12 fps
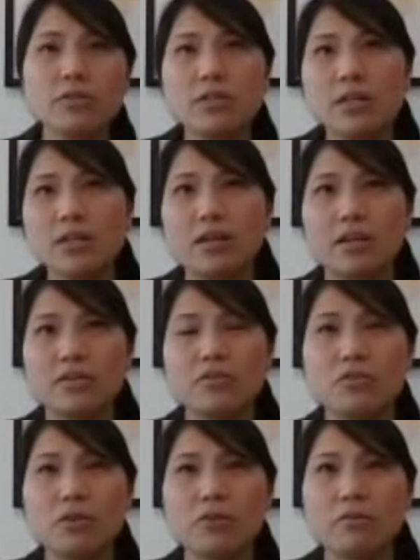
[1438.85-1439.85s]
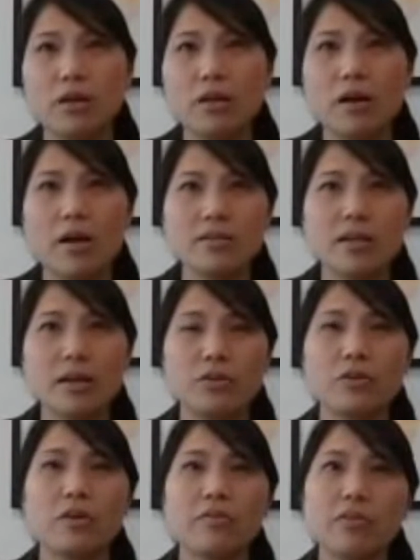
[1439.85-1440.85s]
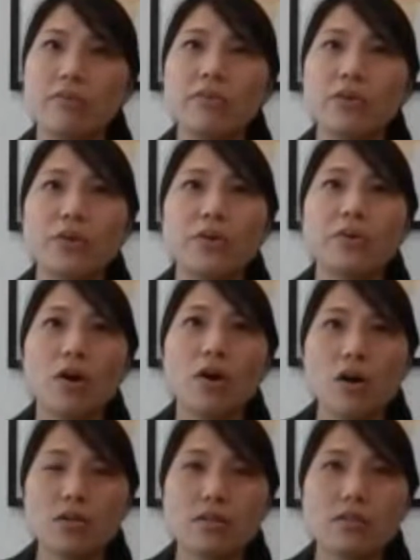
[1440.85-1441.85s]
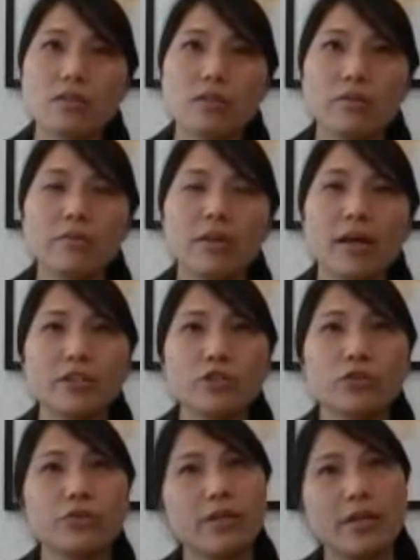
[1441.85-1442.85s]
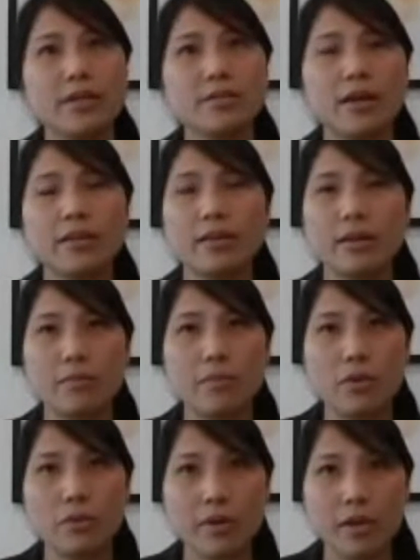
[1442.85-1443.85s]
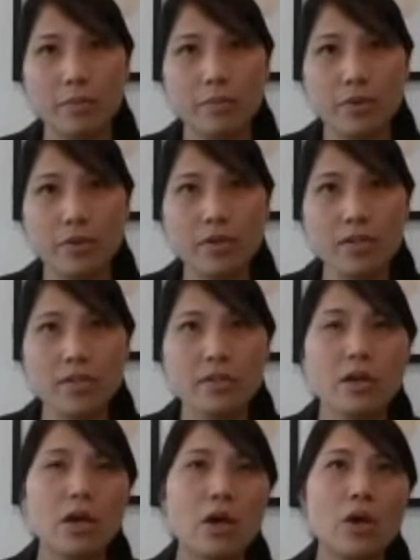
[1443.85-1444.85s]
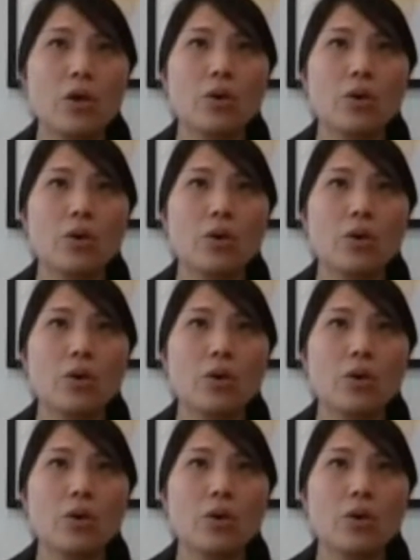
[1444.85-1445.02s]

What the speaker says: Often executors don't realise that they've incurred costs in relation to the estate, they can be reimbursed.